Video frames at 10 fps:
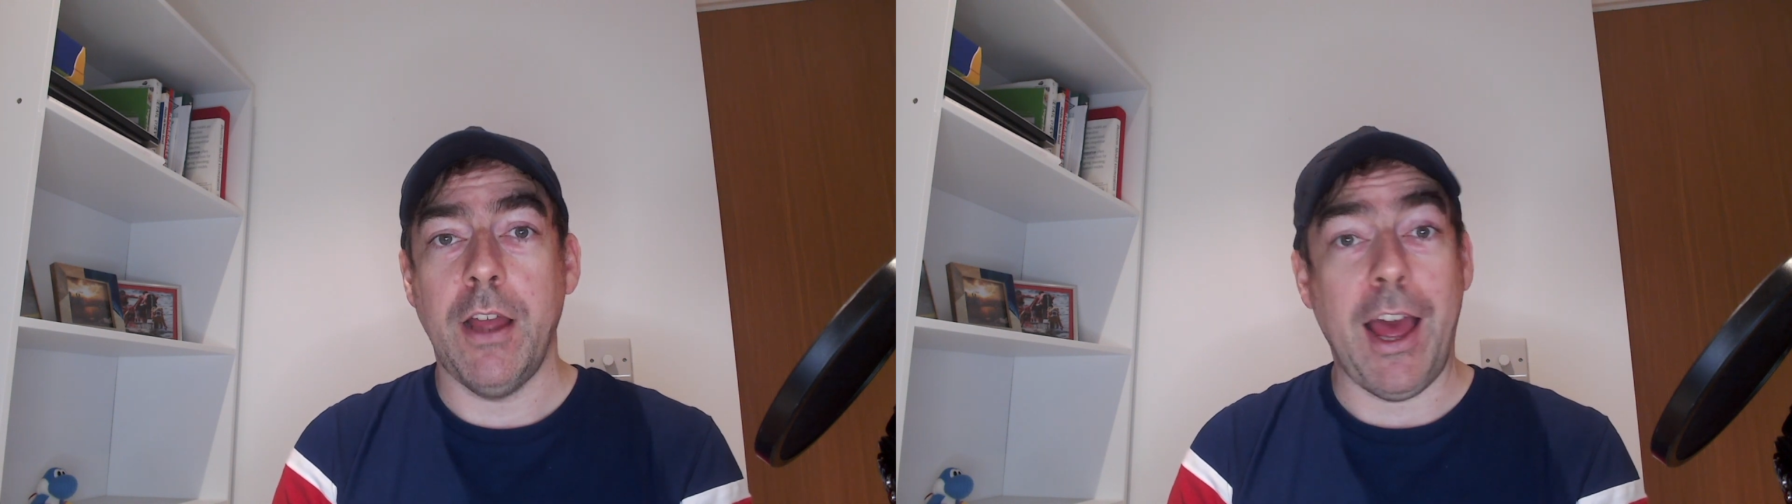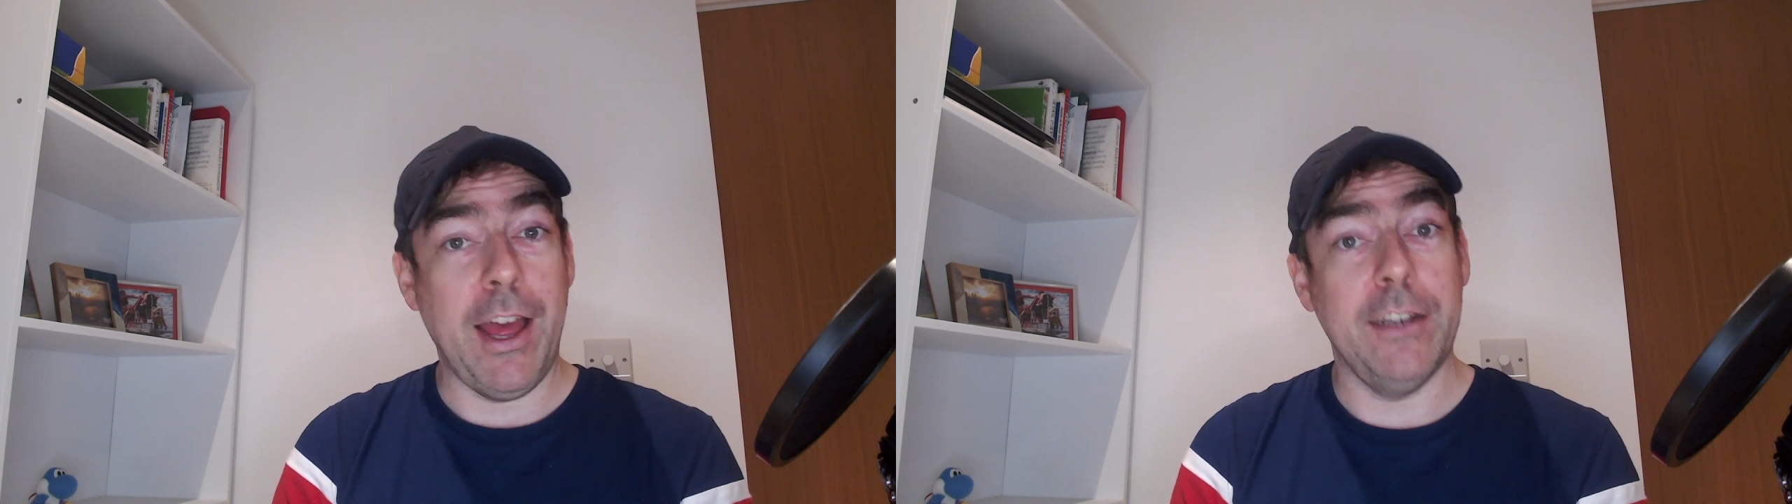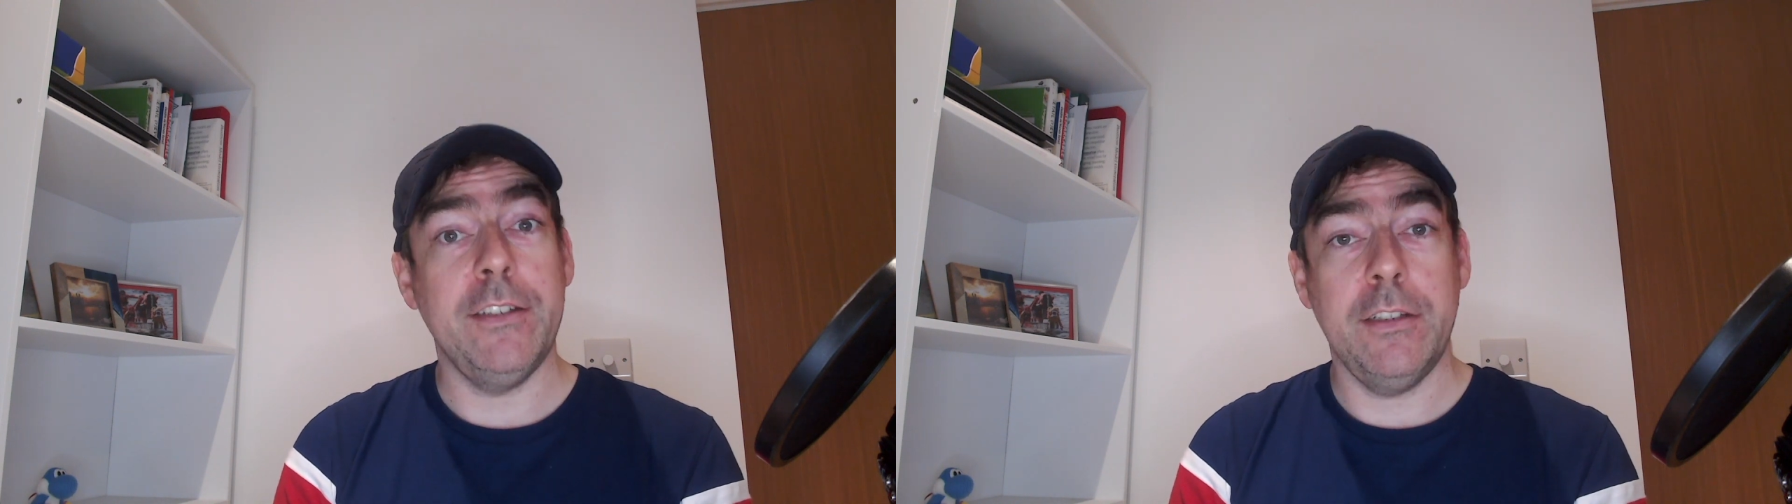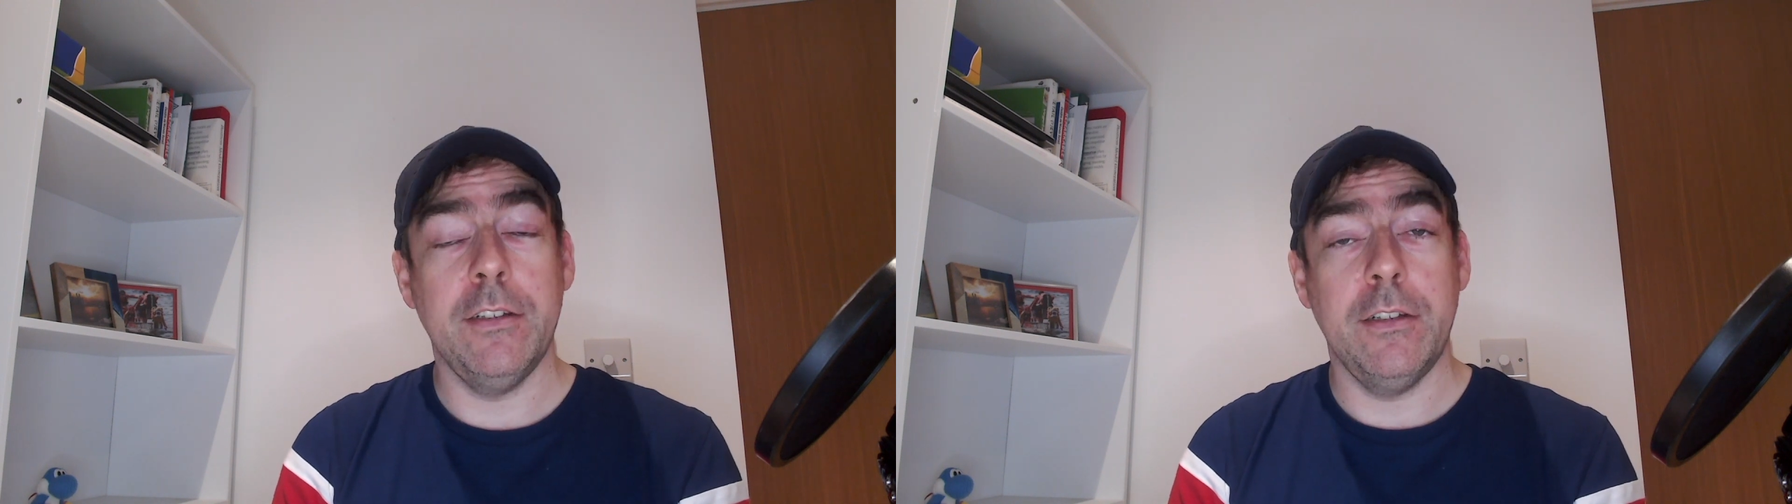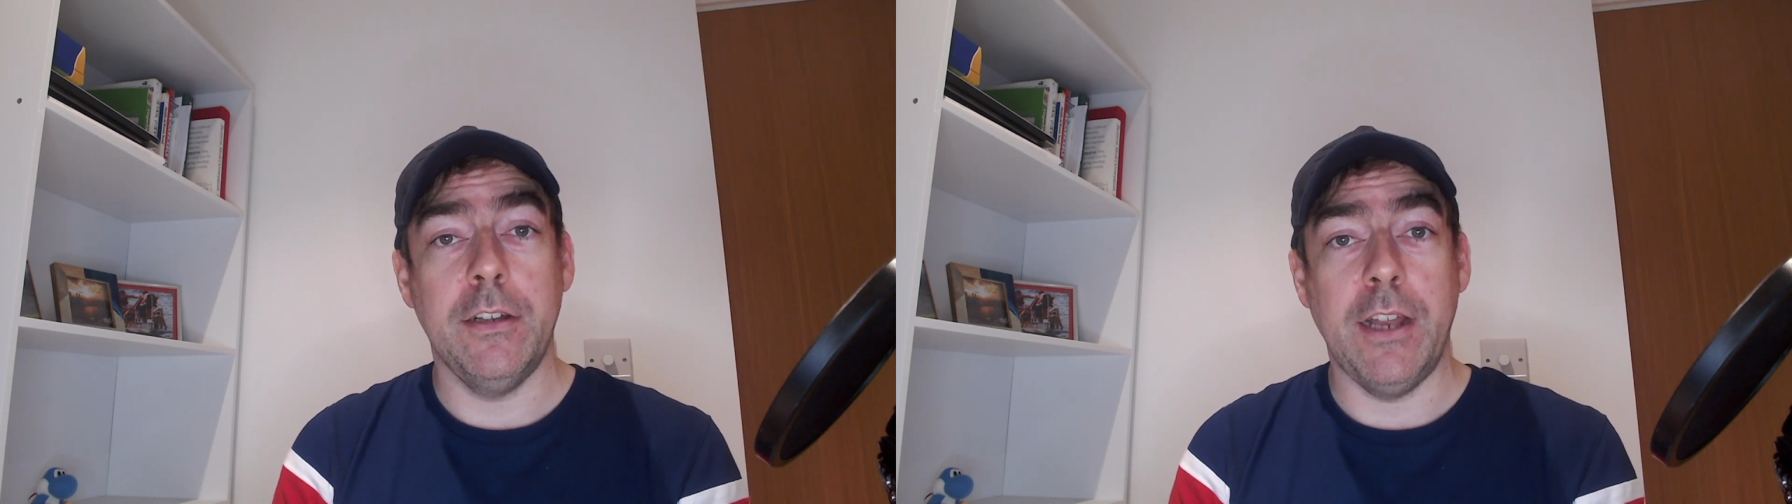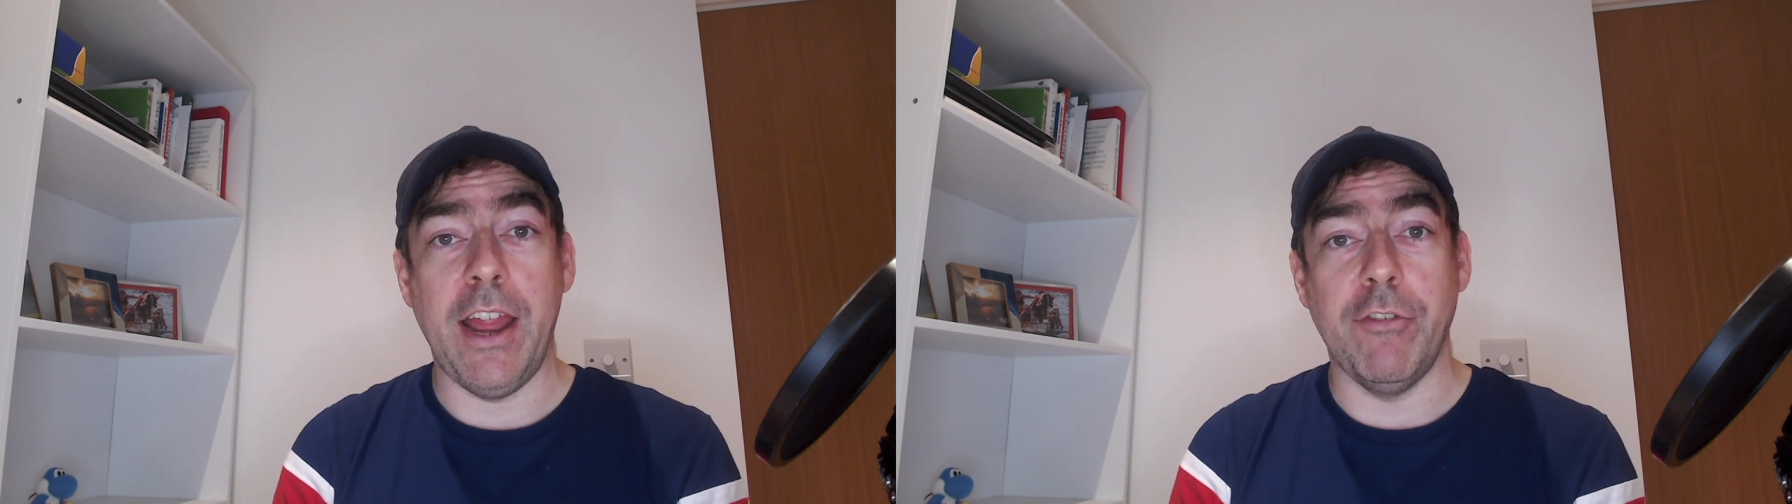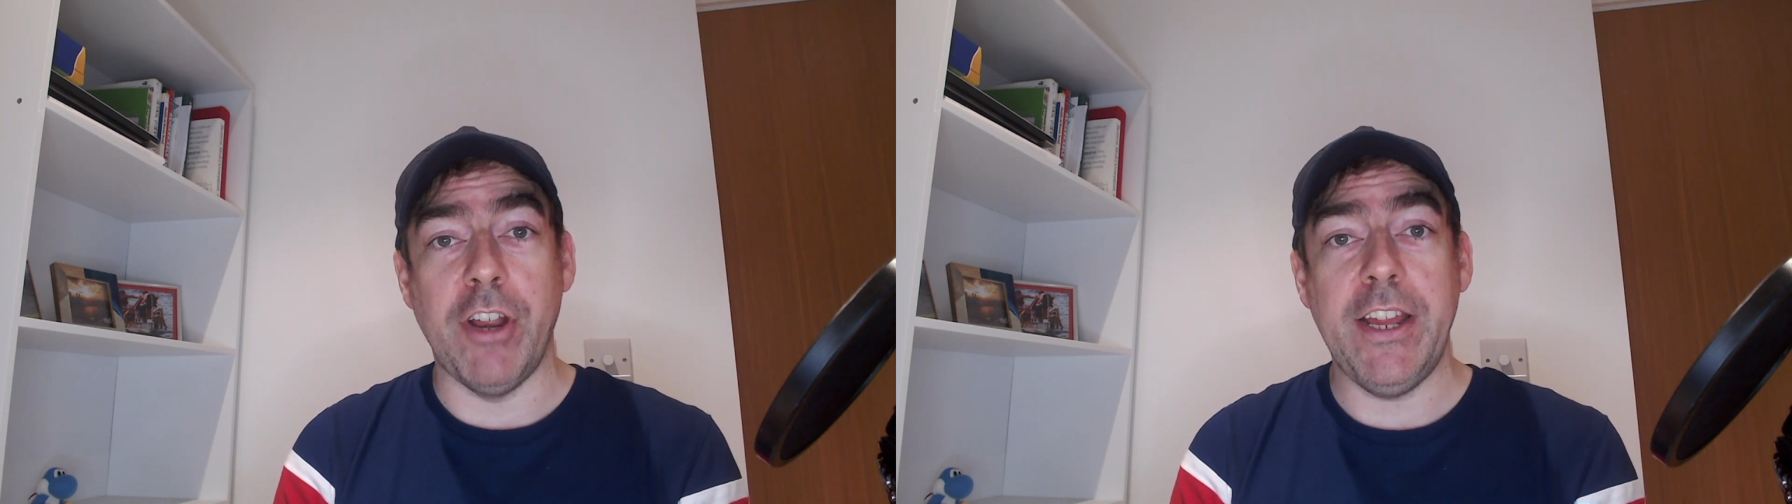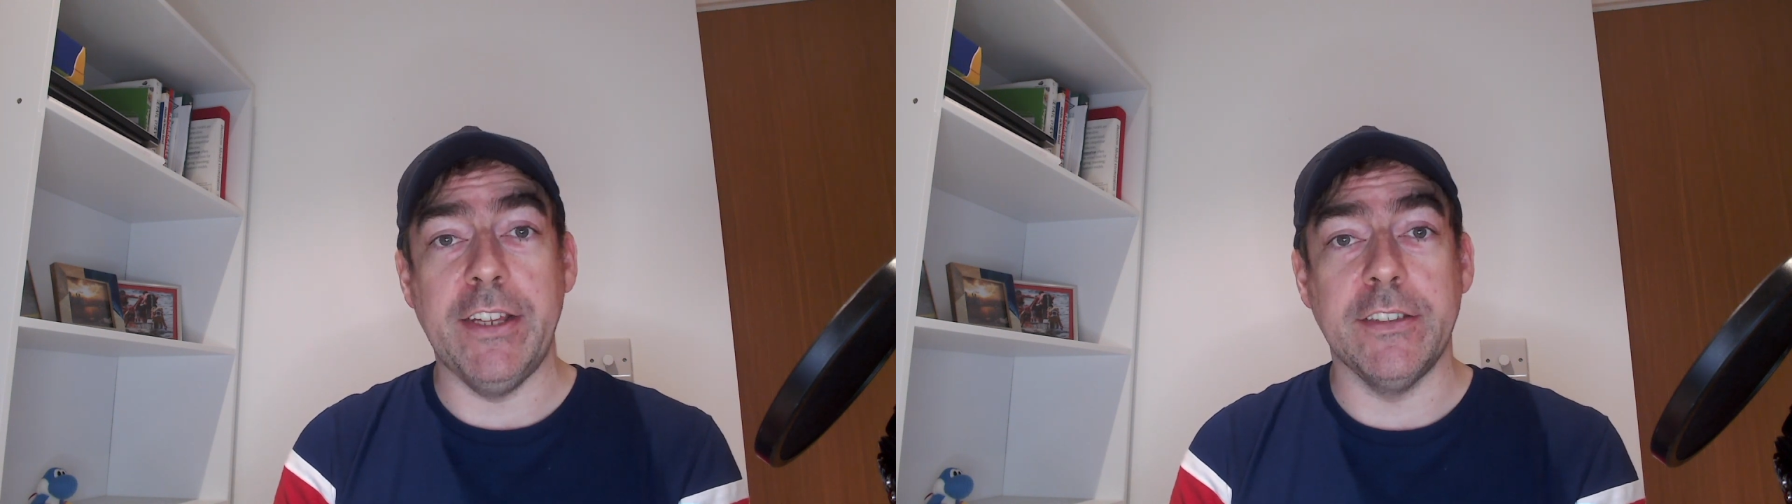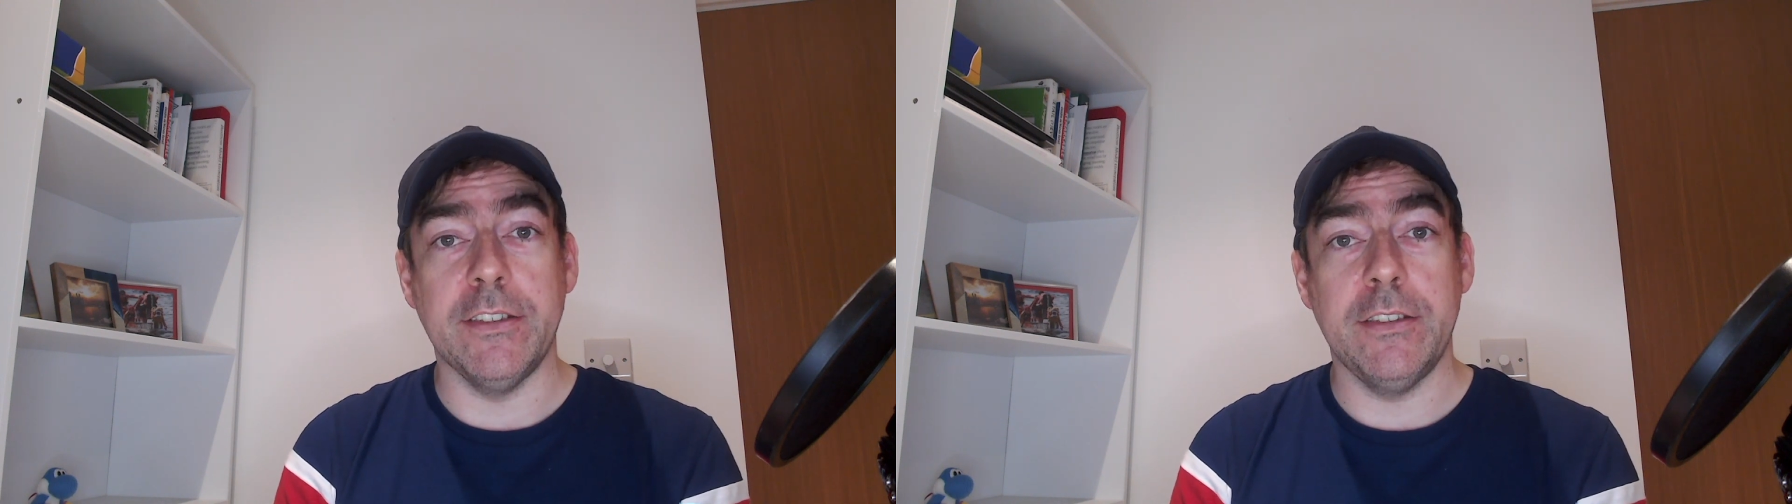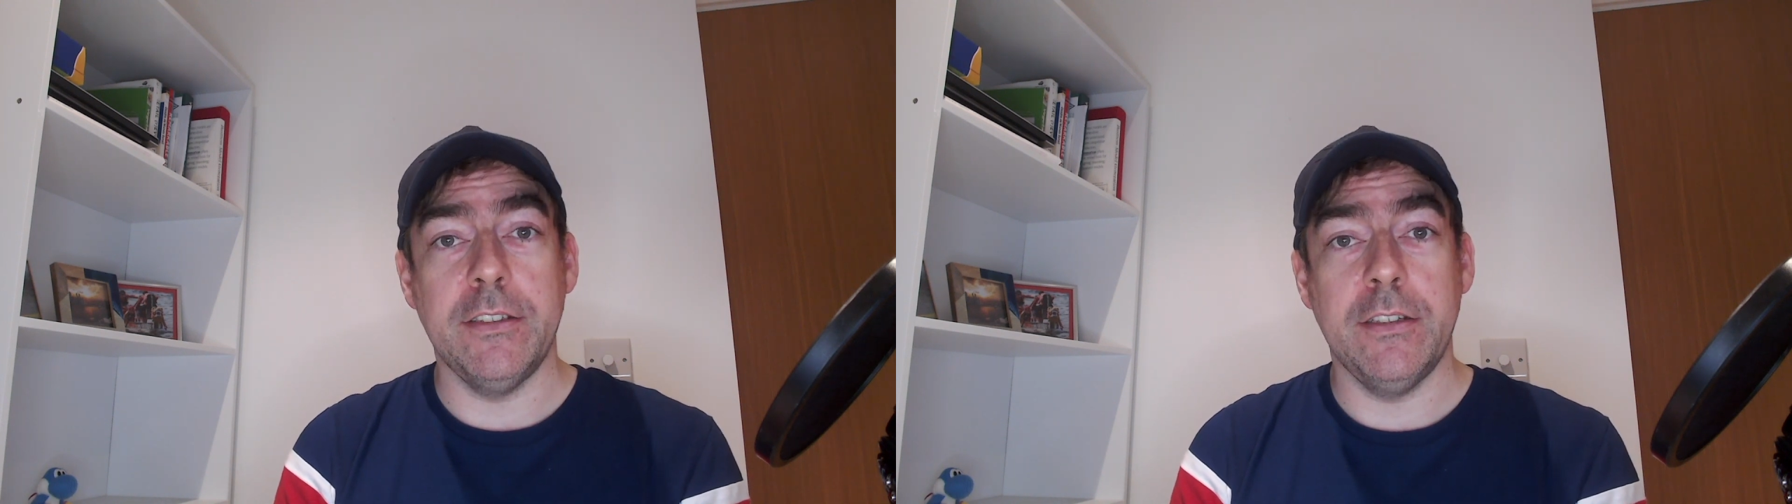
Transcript: and here it is.